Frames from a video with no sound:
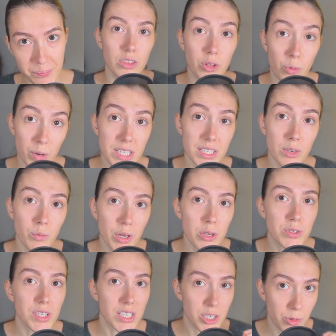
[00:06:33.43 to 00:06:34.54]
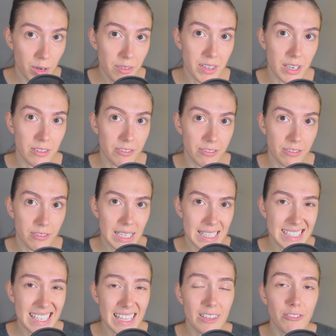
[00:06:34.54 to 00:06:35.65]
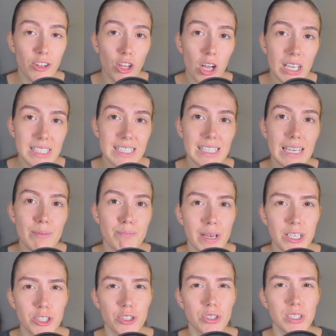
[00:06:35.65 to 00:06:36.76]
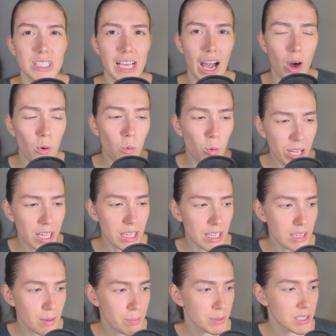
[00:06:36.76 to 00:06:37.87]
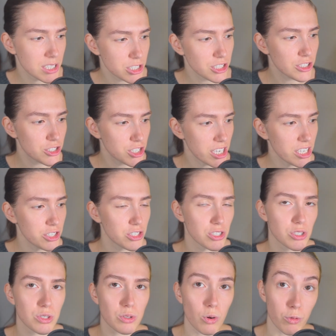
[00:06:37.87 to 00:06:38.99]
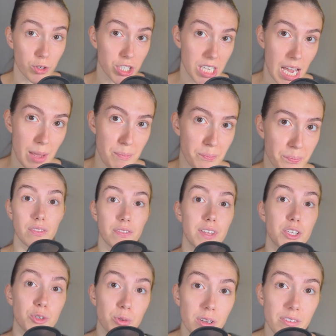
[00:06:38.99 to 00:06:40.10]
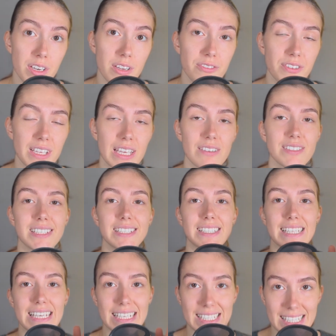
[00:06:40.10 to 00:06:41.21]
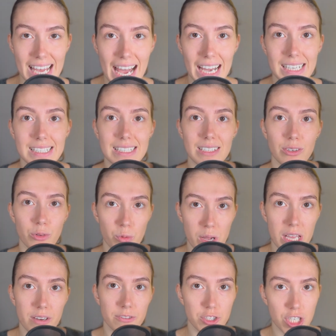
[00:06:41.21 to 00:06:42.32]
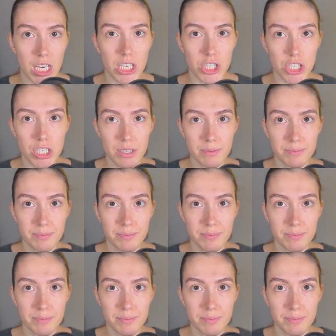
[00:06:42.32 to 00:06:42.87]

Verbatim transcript: The reason we use a derivative is that the velocity measures how quickly the position changes over time. The derivative gives us the exact rate of change.